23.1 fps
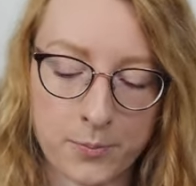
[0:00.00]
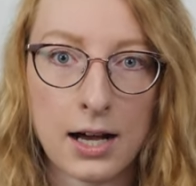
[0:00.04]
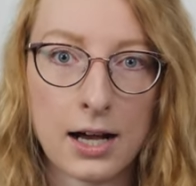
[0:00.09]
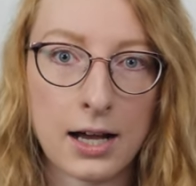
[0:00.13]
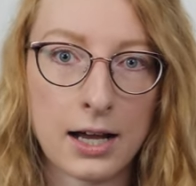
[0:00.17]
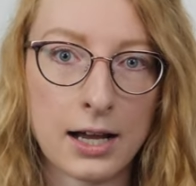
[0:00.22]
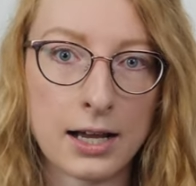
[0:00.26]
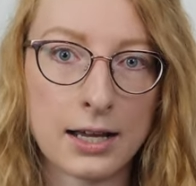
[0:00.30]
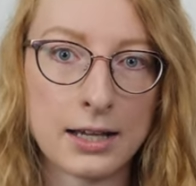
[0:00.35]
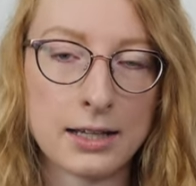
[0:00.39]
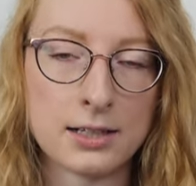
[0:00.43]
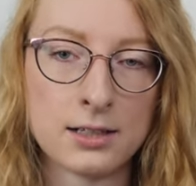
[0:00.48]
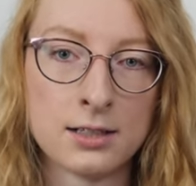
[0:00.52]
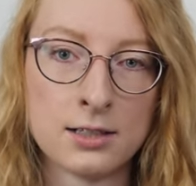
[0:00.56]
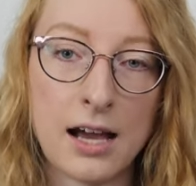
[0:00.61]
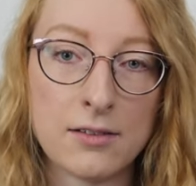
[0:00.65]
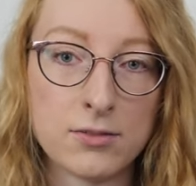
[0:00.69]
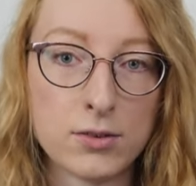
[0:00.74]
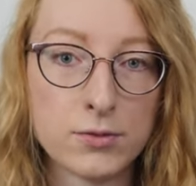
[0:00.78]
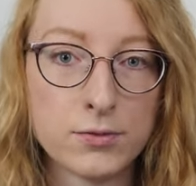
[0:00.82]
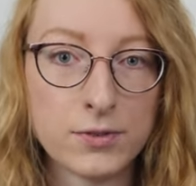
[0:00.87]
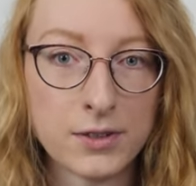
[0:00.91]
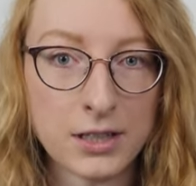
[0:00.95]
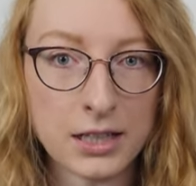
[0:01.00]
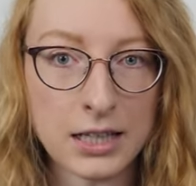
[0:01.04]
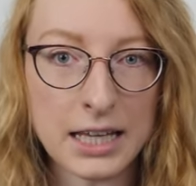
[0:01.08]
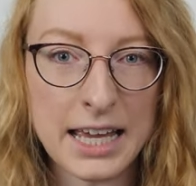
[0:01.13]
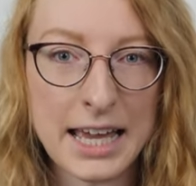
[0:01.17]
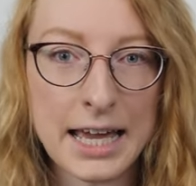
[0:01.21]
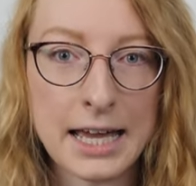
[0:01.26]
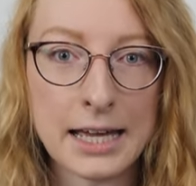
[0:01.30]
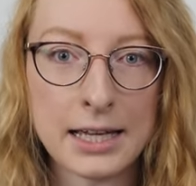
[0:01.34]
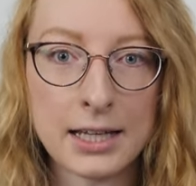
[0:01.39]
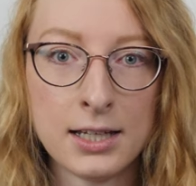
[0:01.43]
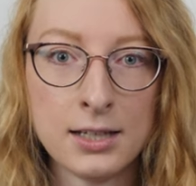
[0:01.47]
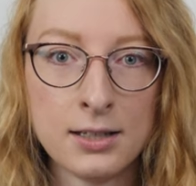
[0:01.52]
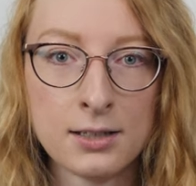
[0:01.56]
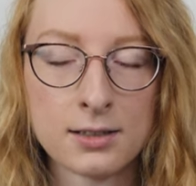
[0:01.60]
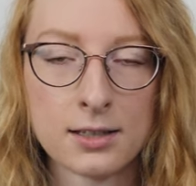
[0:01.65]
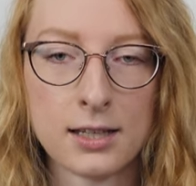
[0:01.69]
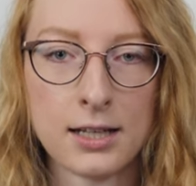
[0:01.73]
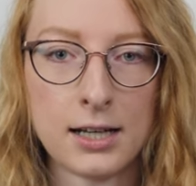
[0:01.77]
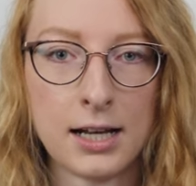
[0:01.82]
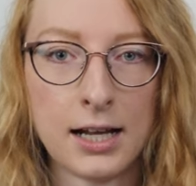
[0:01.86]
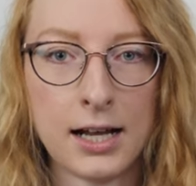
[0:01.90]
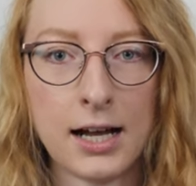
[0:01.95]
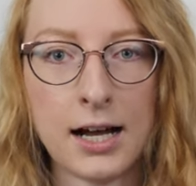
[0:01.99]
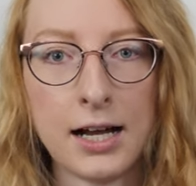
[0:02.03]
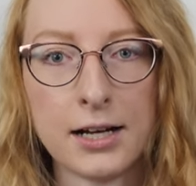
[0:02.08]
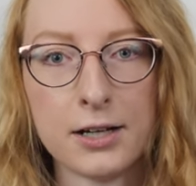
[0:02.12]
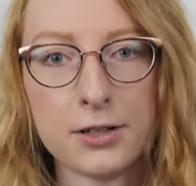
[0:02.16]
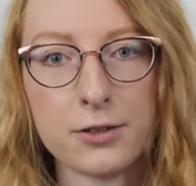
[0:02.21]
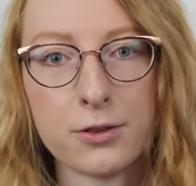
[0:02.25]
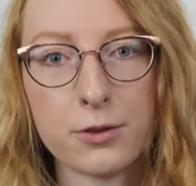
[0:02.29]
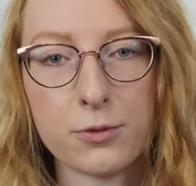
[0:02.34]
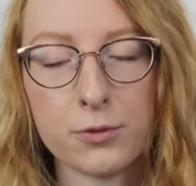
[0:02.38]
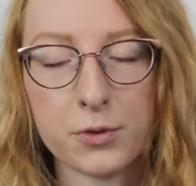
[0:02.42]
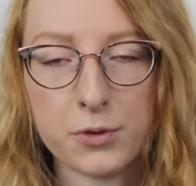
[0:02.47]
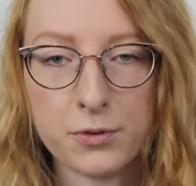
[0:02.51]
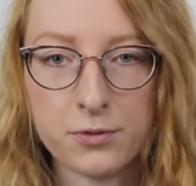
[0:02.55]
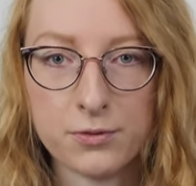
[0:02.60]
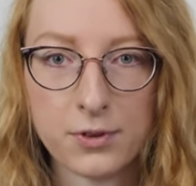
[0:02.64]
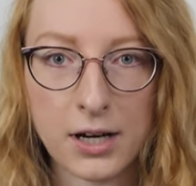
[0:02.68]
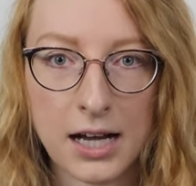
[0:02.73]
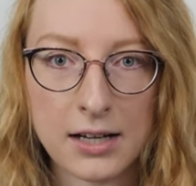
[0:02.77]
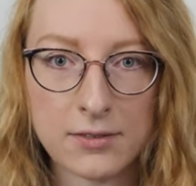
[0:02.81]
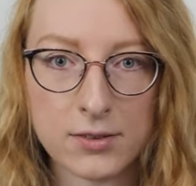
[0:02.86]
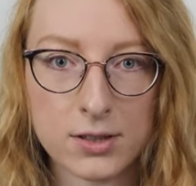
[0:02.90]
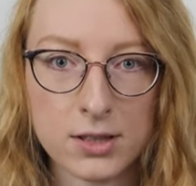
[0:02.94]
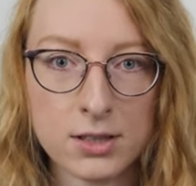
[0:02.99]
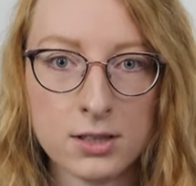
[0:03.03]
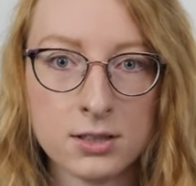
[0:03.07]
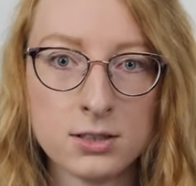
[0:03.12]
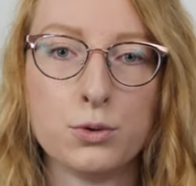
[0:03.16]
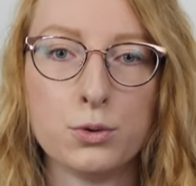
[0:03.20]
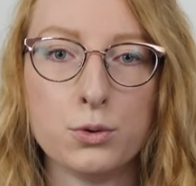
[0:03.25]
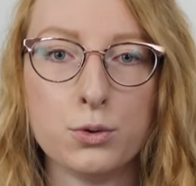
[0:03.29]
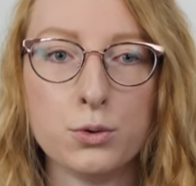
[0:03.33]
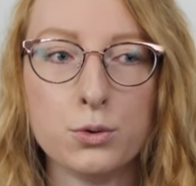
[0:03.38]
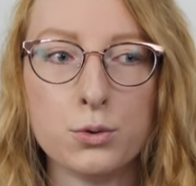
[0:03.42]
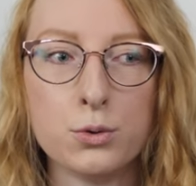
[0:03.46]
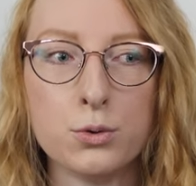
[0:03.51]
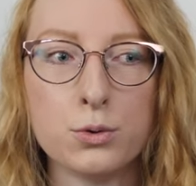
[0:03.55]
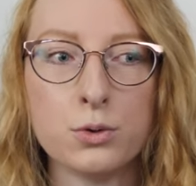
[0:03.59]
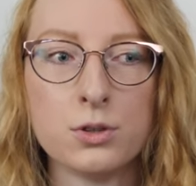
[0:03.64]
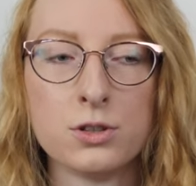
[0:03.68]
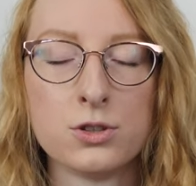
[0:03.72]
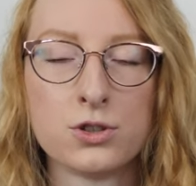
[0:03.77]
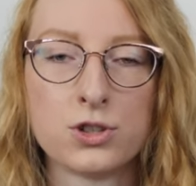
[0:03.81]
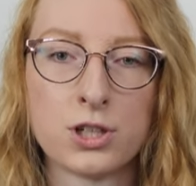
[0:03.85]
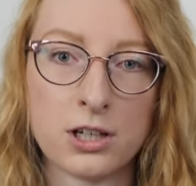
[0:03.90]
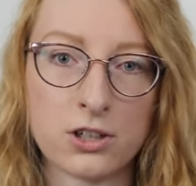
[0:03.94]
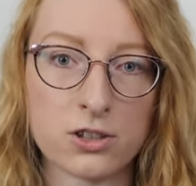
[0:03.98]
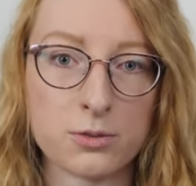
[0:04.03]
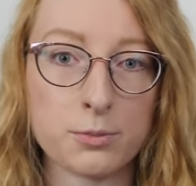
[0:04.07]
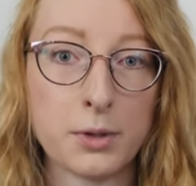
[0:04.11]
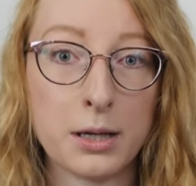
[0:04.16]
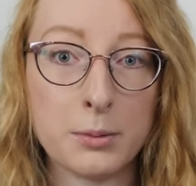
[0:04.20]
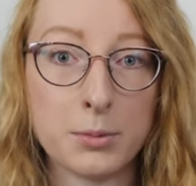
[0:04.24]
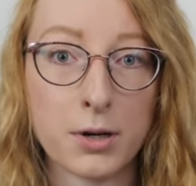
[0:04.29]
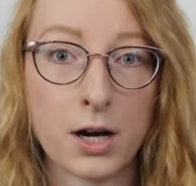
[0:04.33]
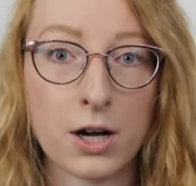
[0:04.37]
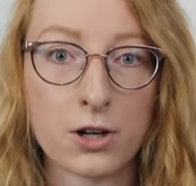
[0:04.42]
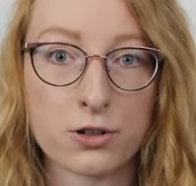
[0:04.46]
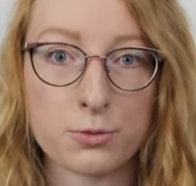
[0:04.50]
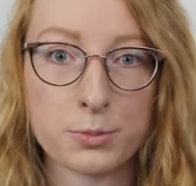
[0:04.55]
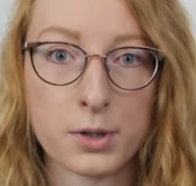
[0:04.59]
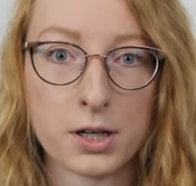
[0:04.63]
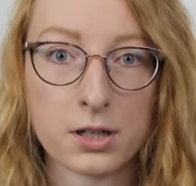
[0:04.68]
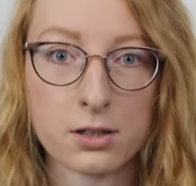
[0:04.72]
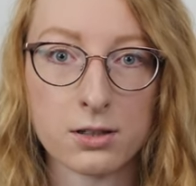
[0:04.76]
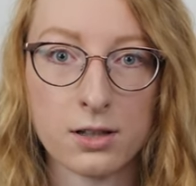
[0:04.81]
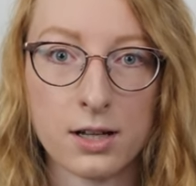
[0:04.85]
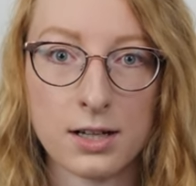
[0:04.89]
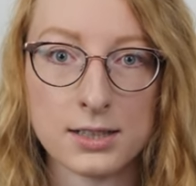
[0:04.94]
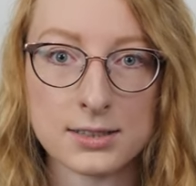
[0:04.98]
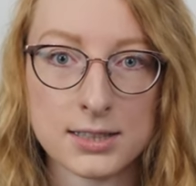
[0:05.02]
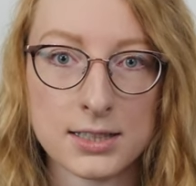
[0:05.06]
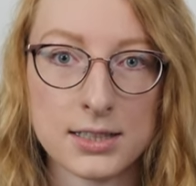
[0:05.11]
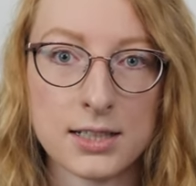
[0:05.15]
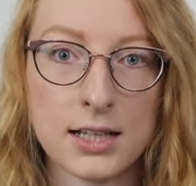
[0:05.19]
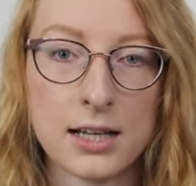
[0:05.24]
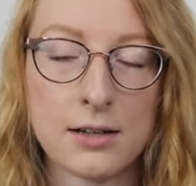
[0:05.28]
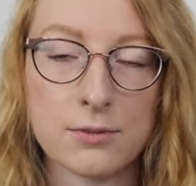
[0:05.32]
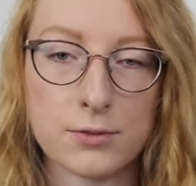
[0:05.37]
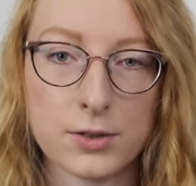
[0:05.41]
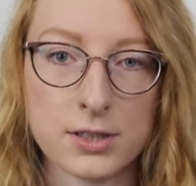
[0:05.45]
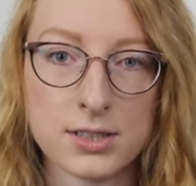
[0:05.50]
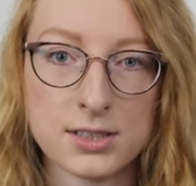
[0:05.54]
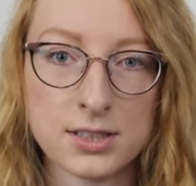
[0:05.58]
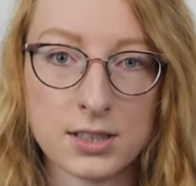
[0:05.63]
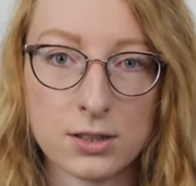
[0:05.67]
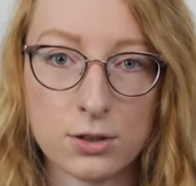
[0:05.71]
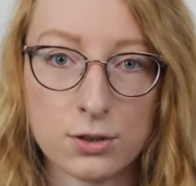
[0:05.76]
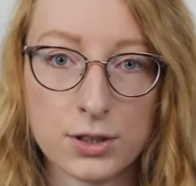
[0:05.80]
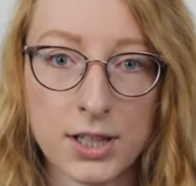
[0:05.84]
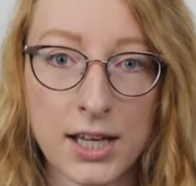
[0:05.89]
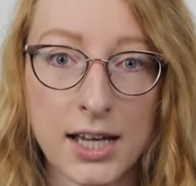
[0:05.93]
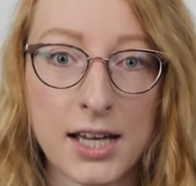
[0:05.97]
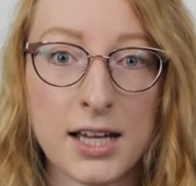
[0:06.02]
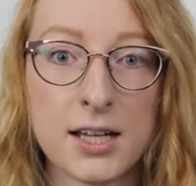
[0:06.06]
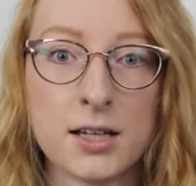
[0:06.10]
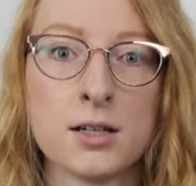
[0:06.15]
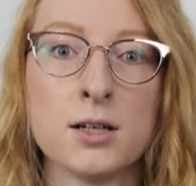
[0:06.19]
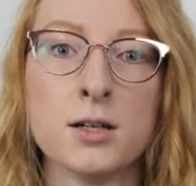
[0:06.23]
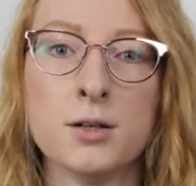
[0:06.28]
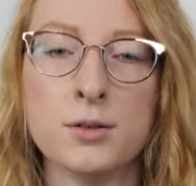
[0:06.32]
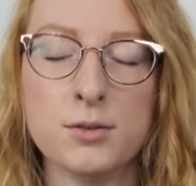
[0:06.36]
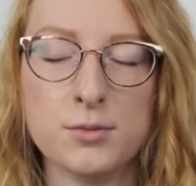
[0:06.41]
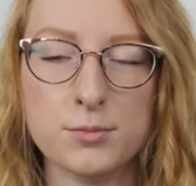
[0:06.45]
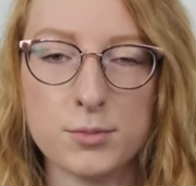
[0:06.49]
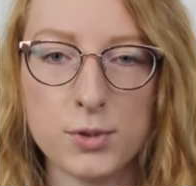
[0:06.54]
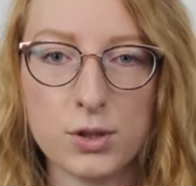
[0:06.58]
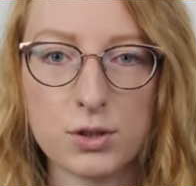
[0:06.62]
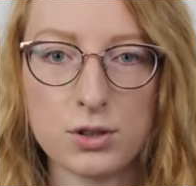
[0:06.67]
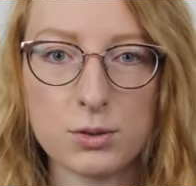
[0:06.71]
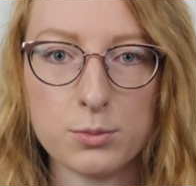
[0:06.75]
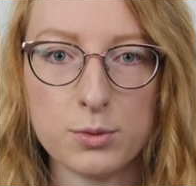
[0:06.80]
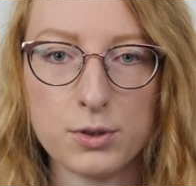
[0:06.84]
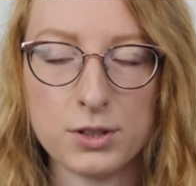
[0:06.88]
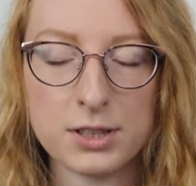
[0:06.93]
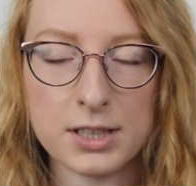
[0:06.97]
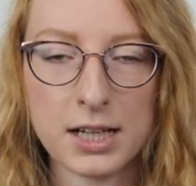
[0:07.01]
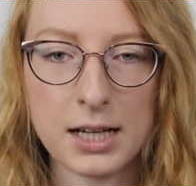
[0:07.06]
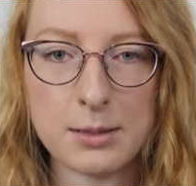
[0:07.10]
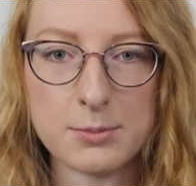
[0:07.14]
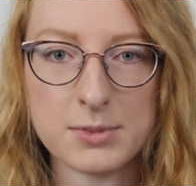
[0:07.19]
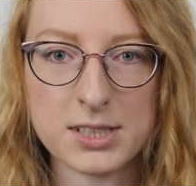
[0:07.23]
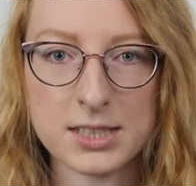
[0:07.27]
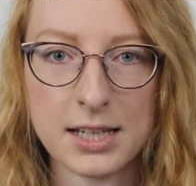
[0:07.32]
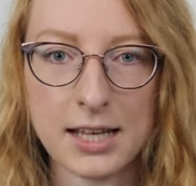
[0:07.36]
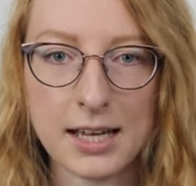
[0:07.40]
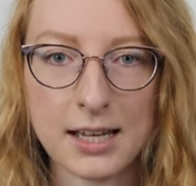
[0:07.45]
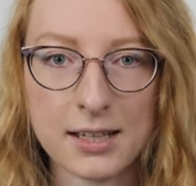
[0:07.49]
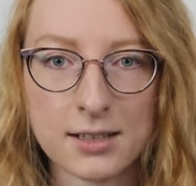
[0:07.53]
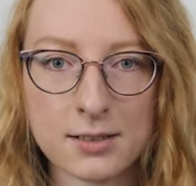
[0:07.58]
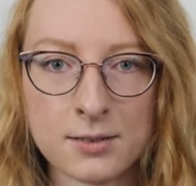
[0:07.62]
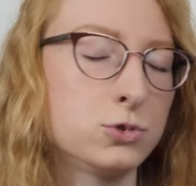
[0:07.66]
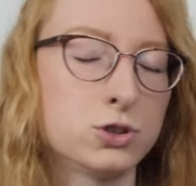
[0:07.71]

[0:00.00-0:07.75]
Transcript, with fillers: I have a V A that I hired through Fiverr who shares my Poshmark closet every single day, multiple times a day.